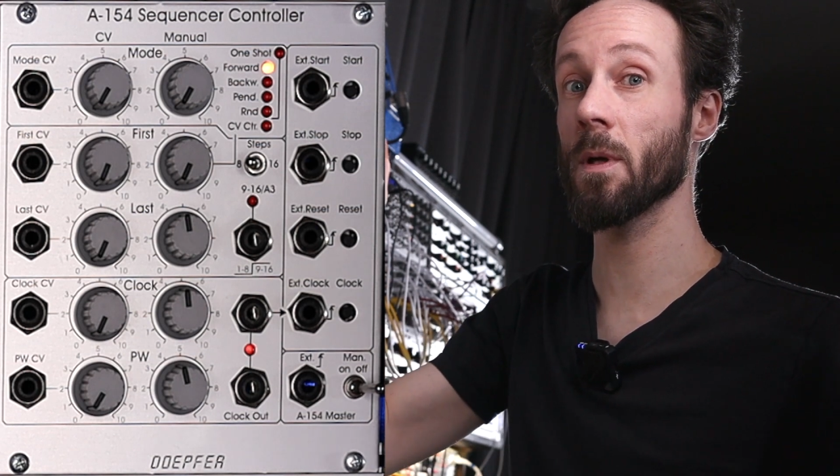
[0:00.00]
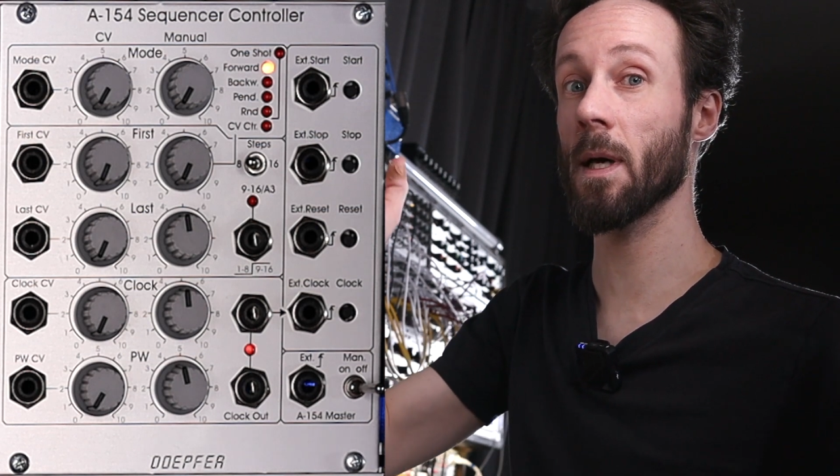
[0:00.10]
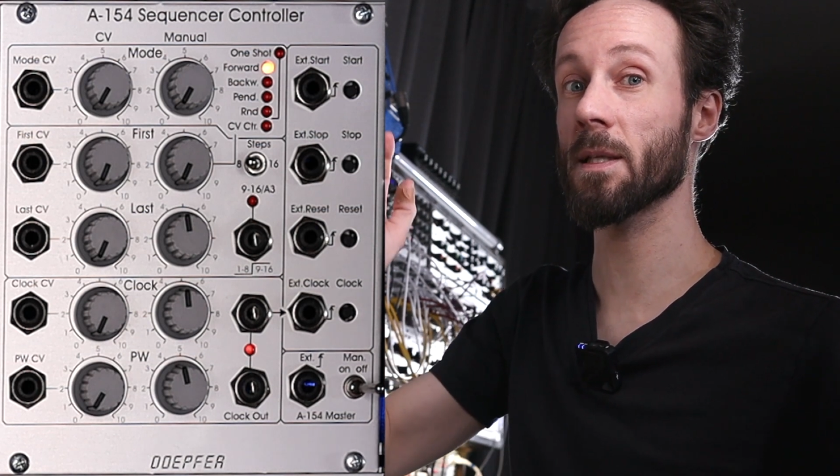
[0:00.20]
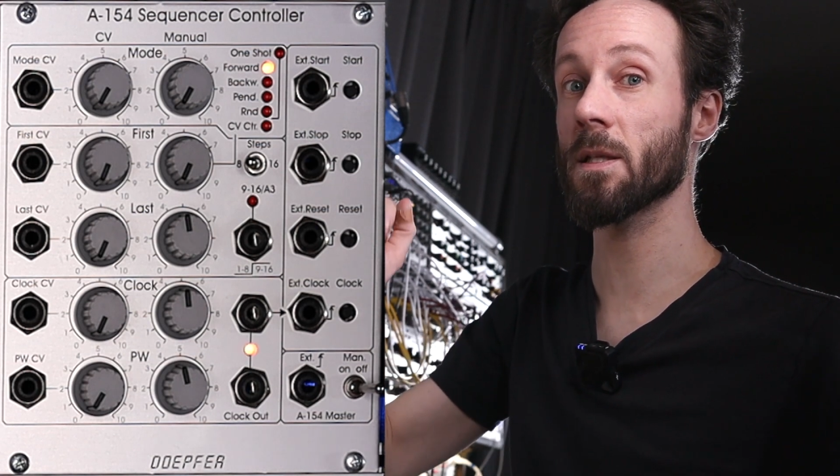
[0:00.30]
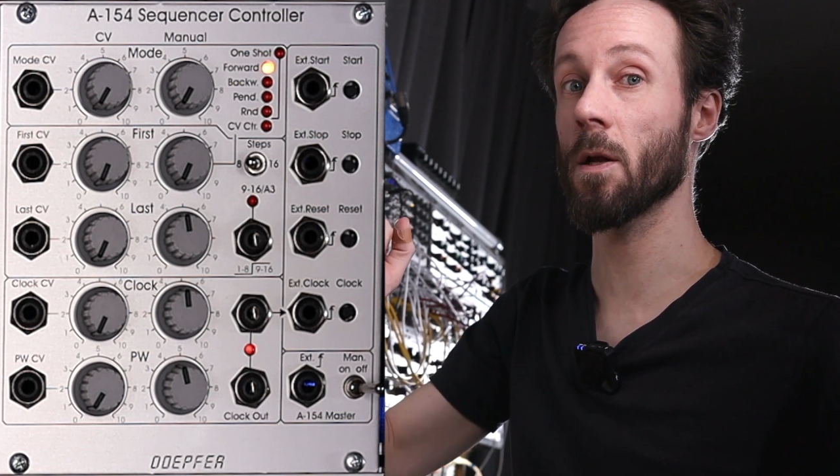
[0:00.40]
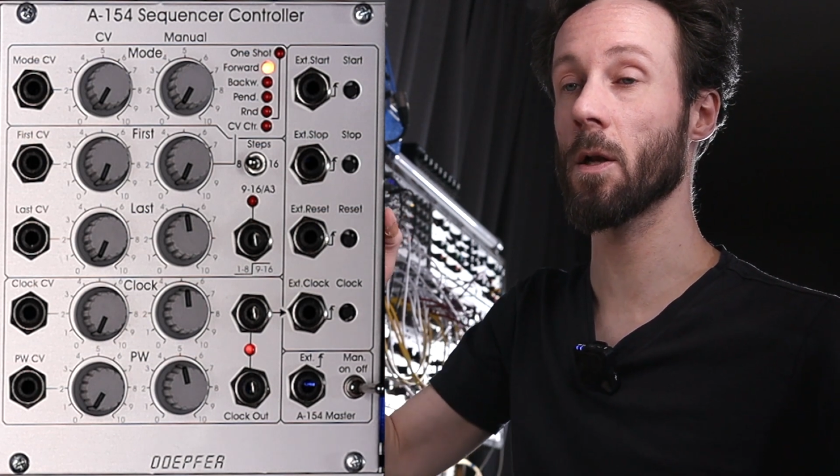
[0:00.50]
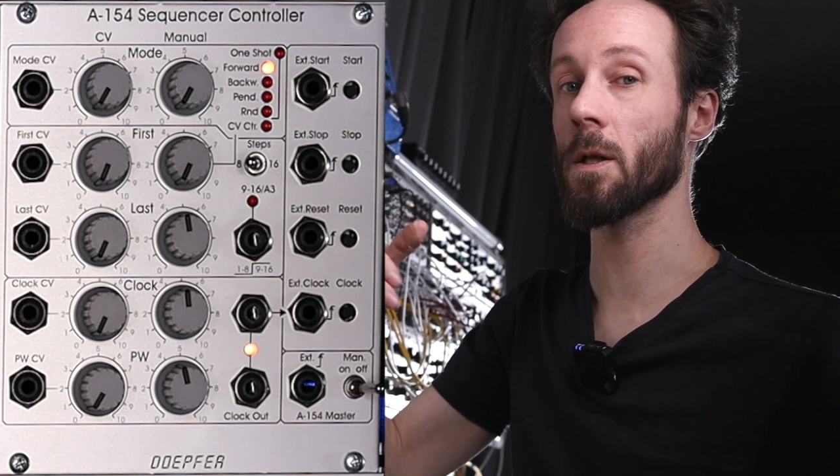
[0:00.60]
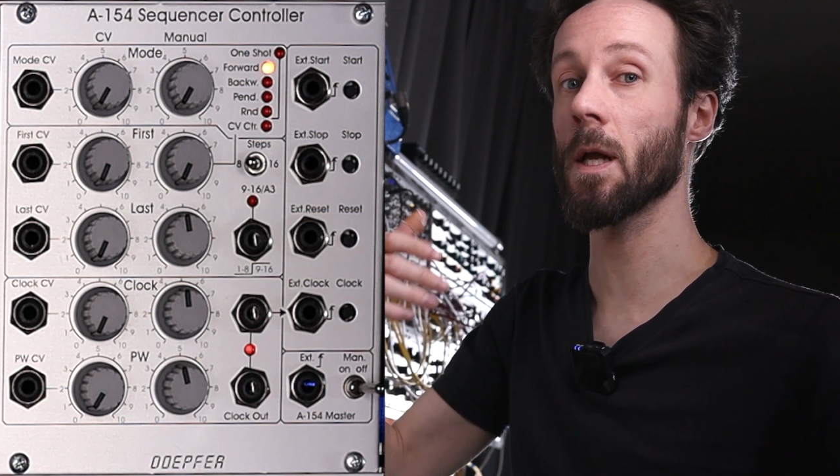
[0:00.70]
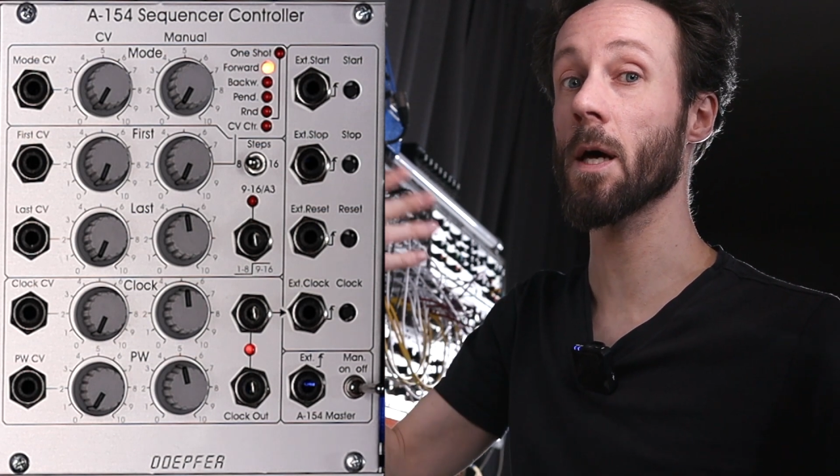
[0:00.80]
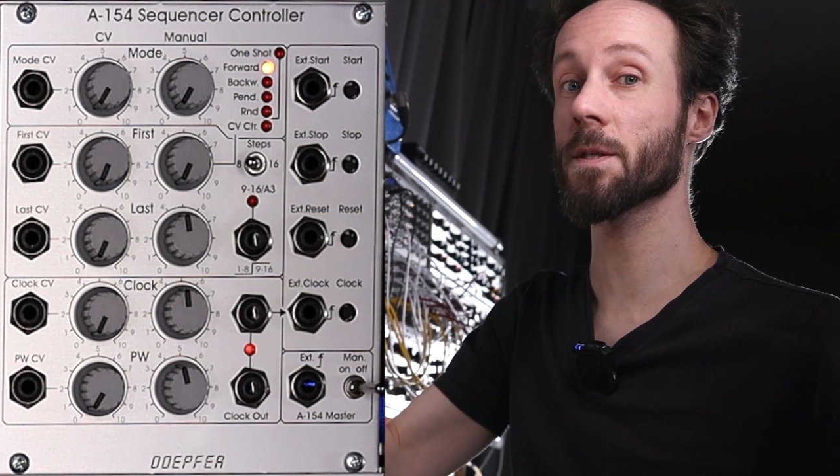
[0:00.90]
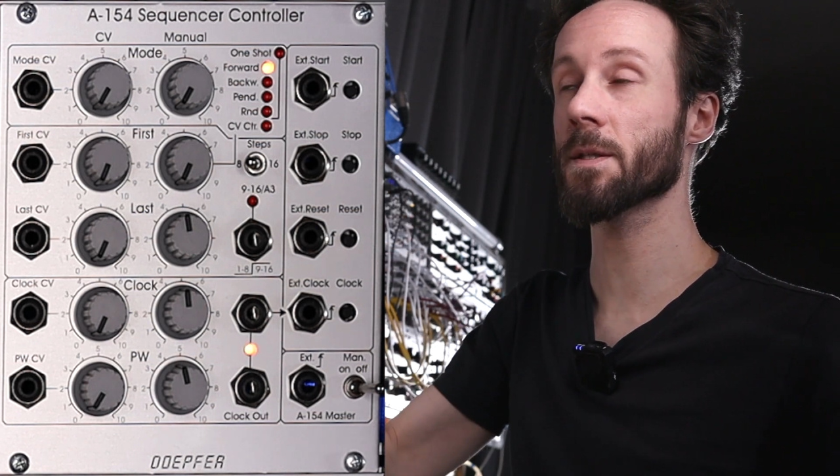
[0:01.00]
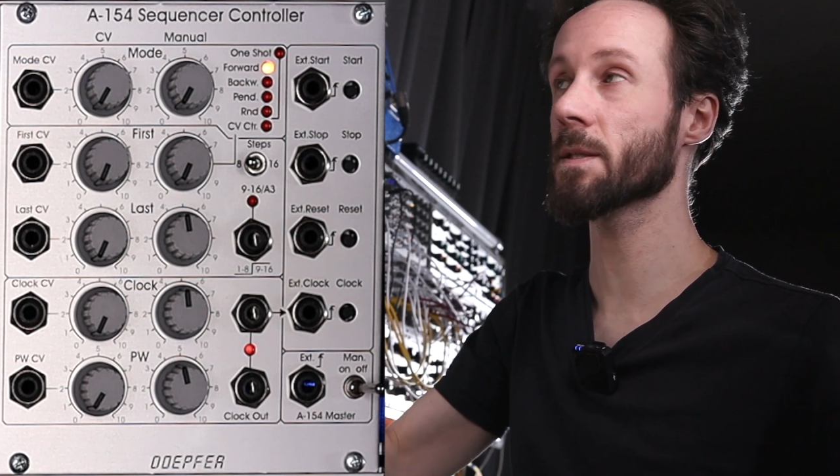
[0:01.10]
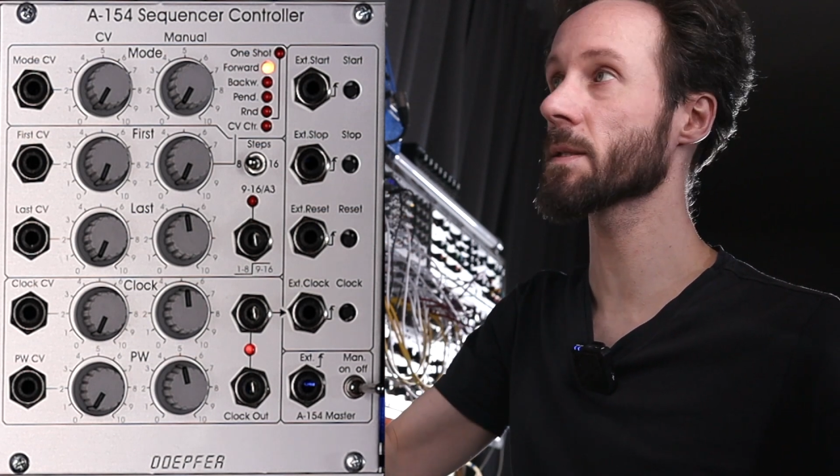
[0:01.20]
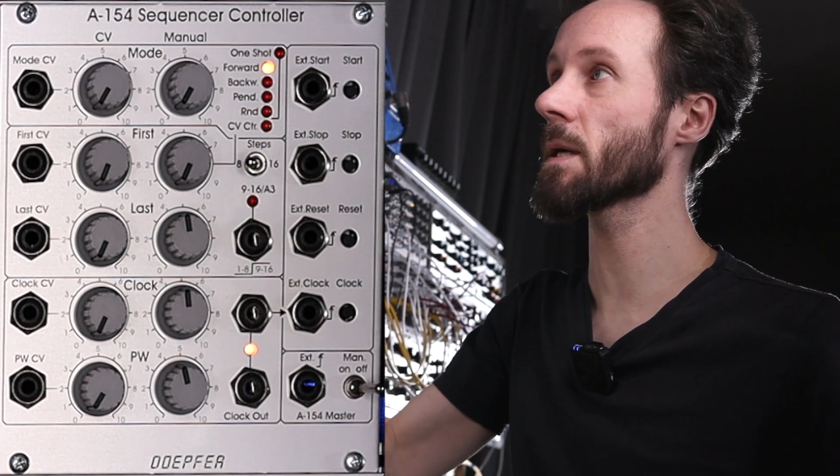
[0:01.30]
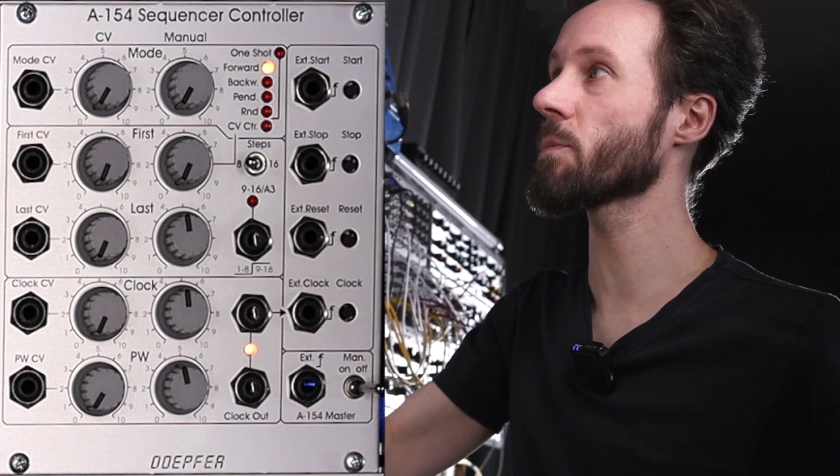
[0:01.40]
as last
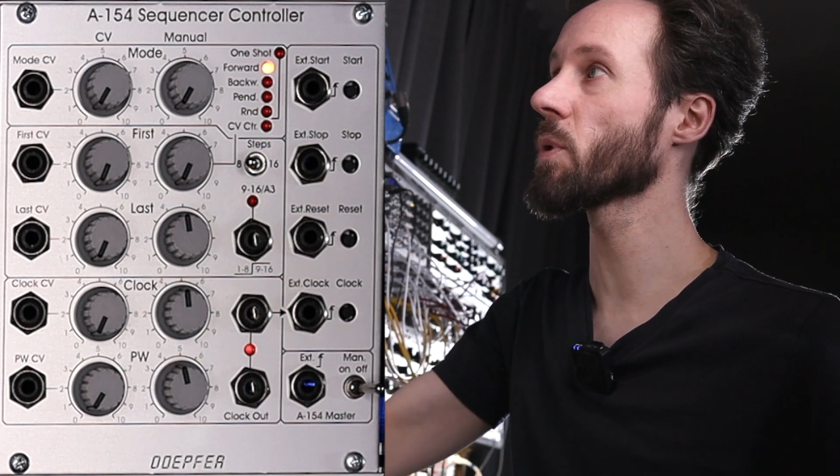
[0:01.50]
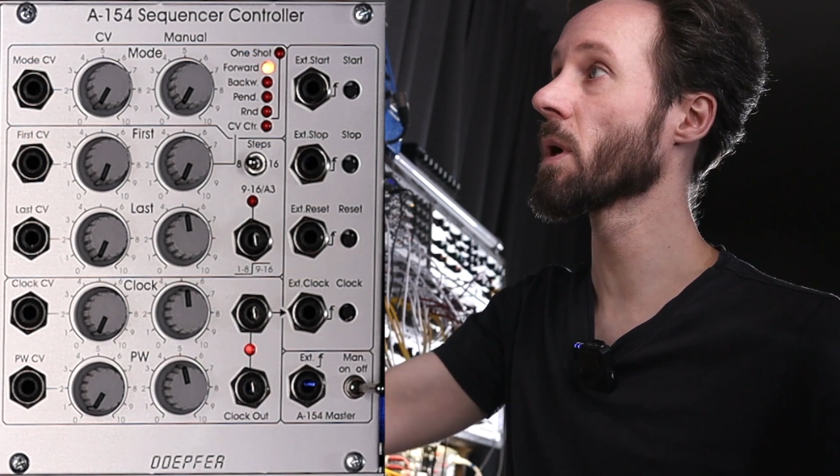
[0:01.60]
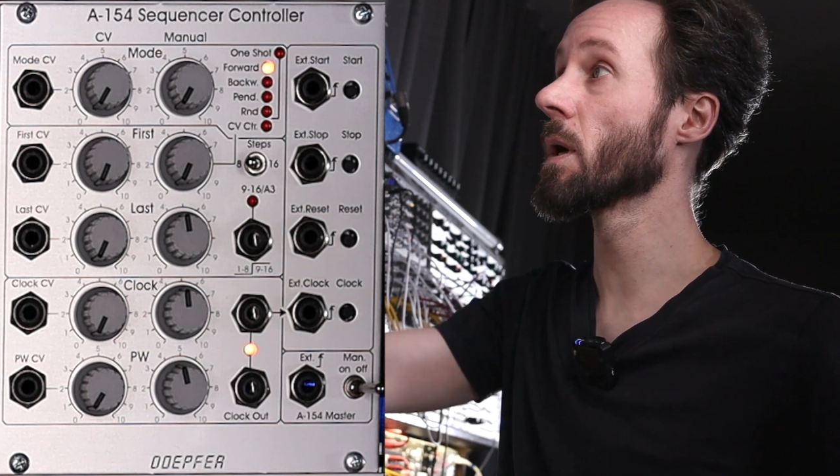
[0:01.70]
step.